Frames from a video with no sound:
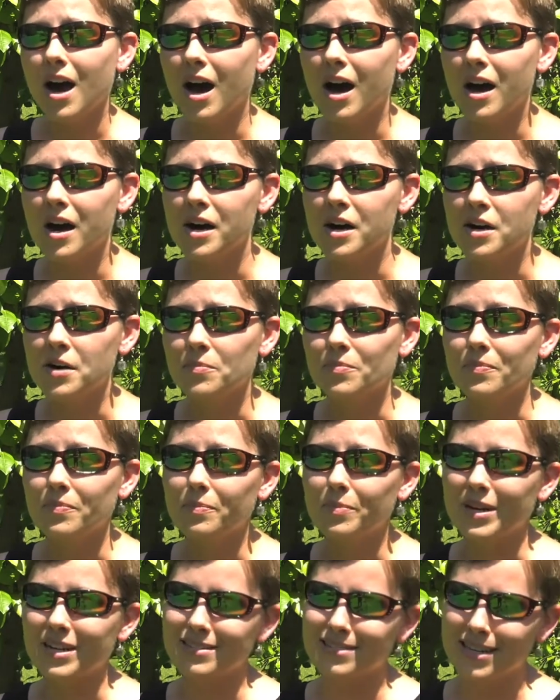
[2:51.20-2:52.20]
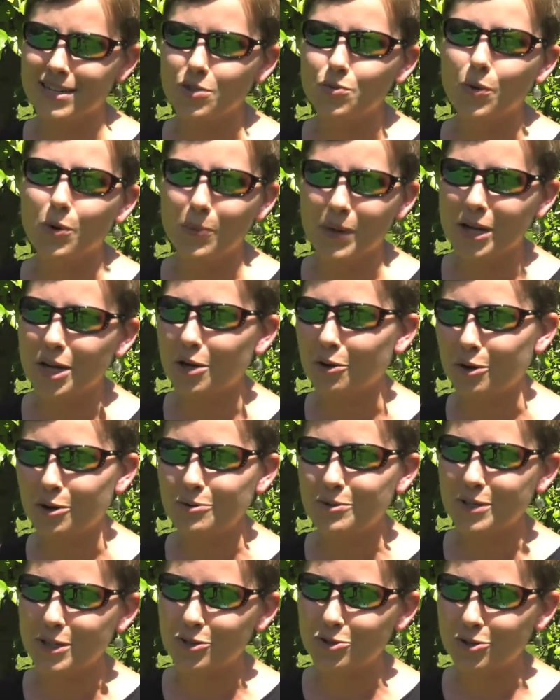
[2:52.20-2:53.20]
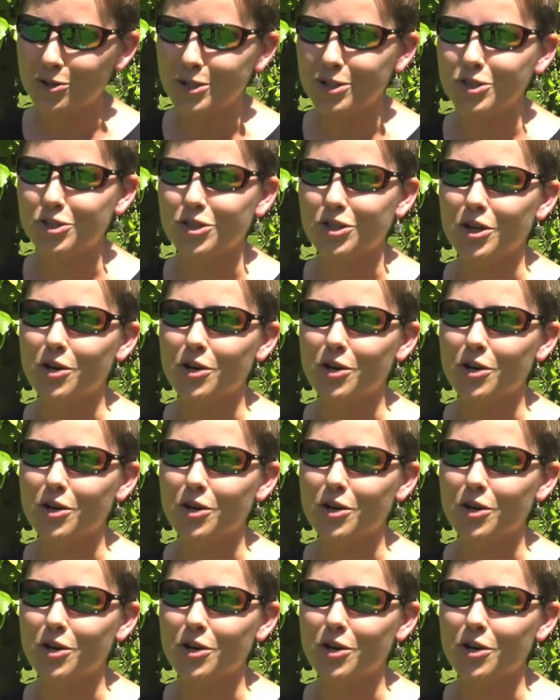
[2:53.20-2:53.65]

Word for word: um, because that's where we can grow citrus.